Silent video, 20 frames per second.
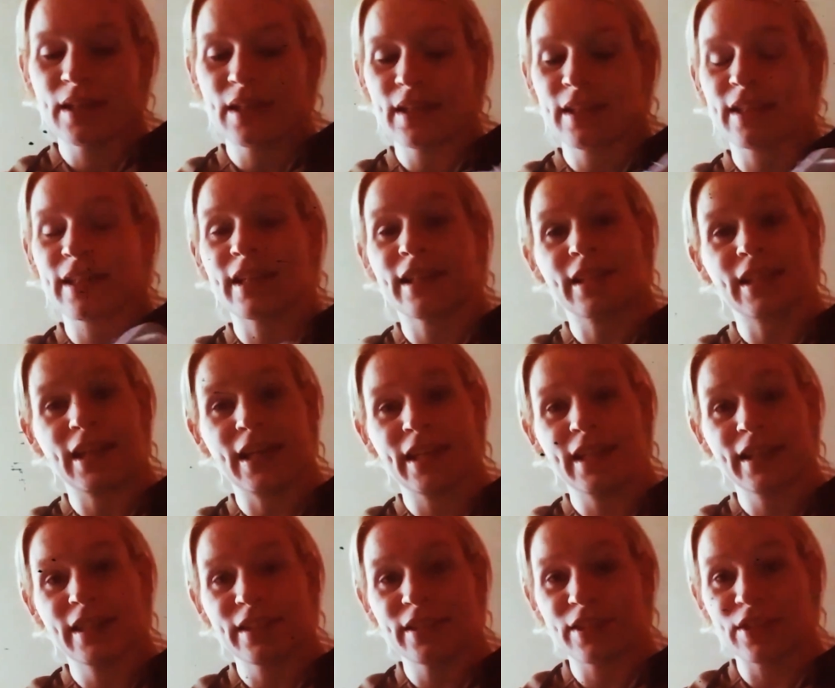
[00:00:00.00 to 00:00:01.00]
click like,
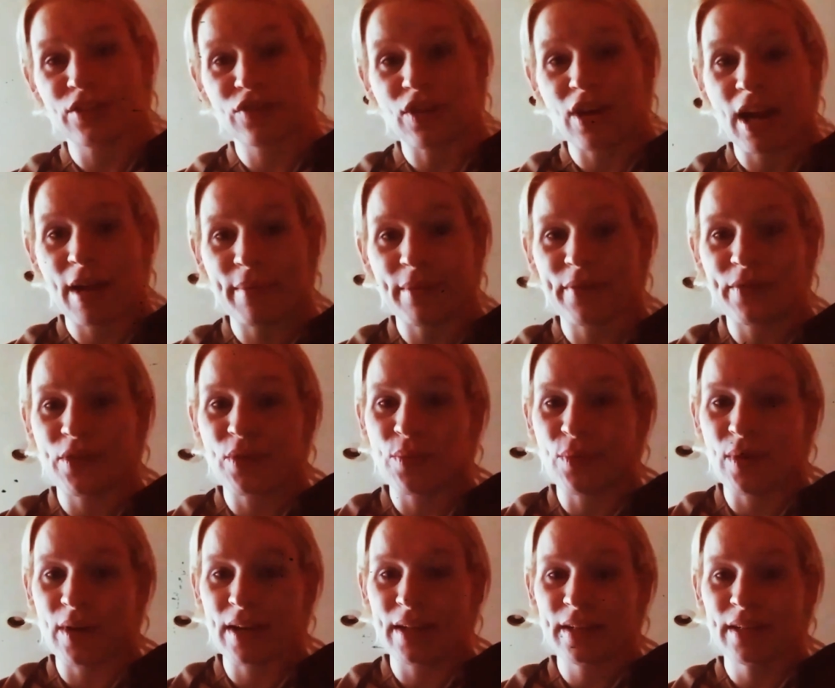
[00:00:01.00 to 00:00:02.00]
subscribe if you
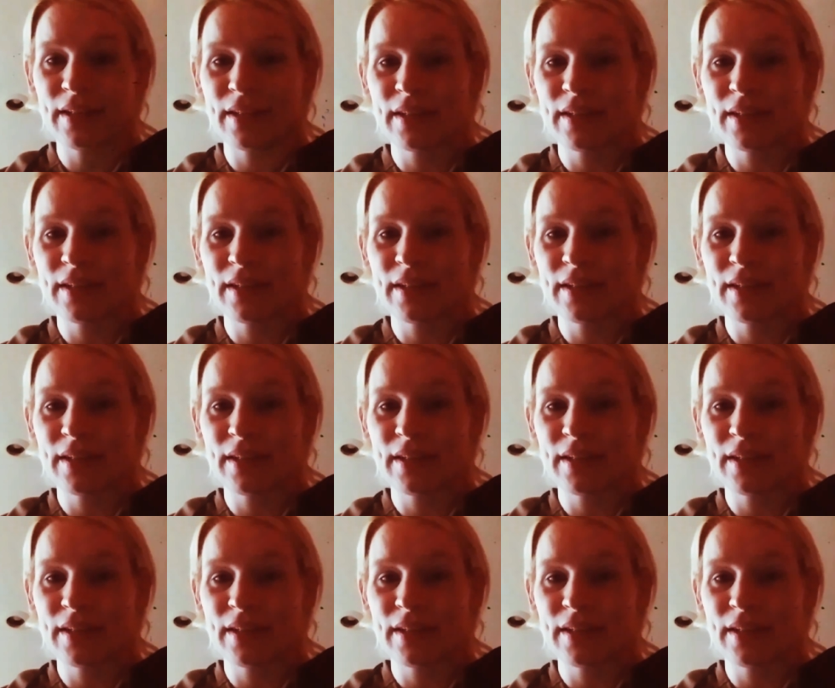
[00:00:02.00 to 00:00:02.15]
want.